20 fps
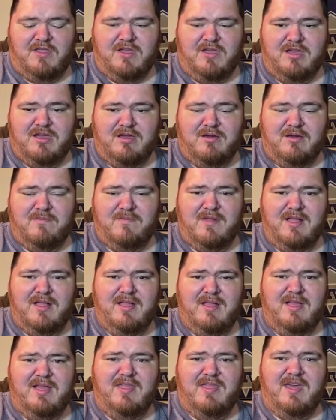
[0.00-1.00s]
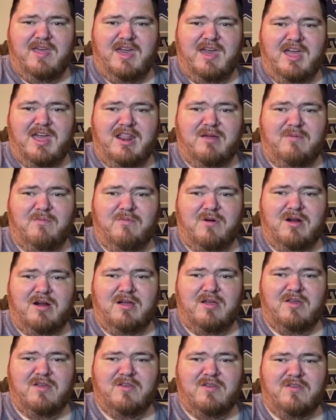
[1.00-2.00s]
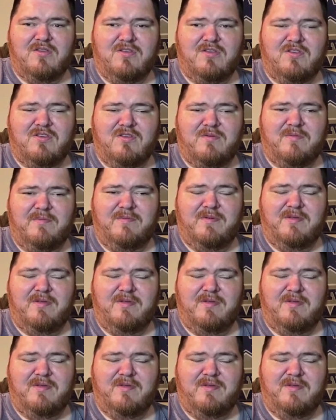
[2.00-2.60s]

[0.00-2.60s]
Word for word: they they had them whereas